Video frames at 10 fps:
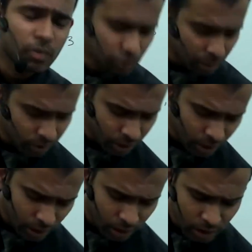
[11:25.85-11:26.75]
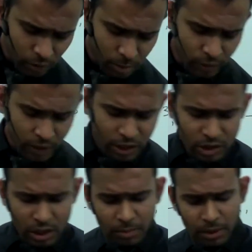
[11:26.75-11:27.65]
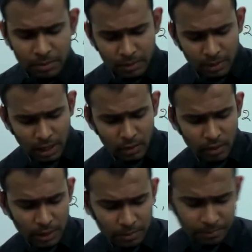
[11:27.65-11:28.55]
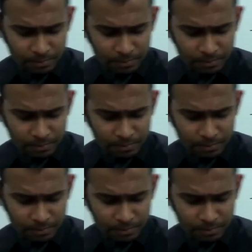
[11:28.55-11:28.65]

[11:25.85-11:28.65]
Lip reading: we express it in the form of a rational number? Can we?